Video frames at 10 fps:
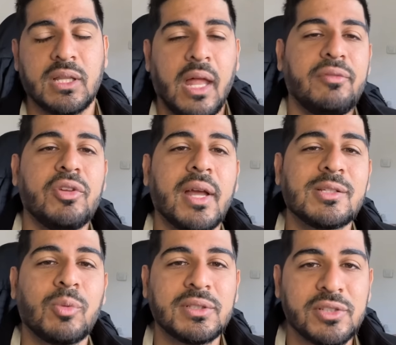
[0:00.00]
A lot of you
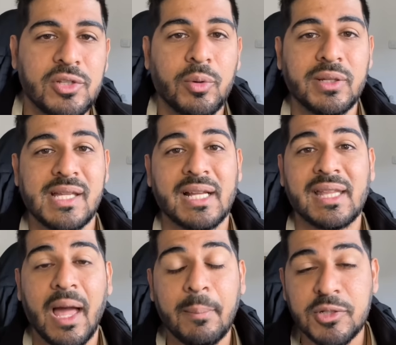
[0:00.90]
guys want to know
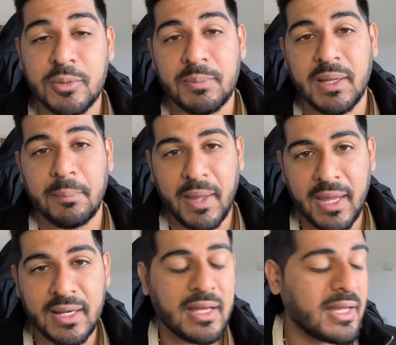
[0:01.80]
exactly how much I'm being
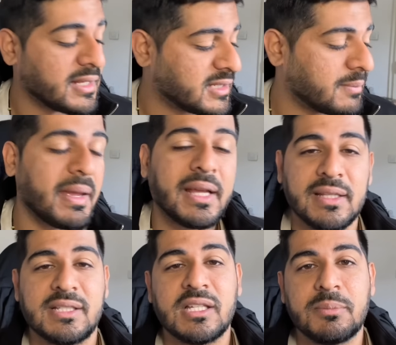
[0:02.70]
paid to make
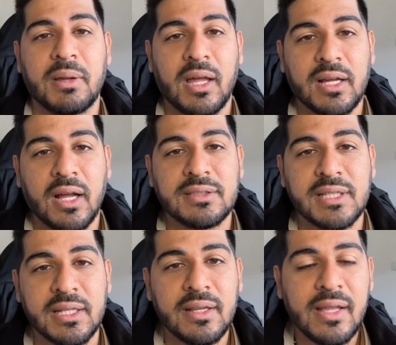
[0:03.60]
this Hasbara
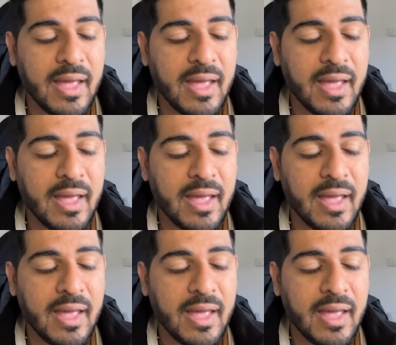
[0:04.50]
content.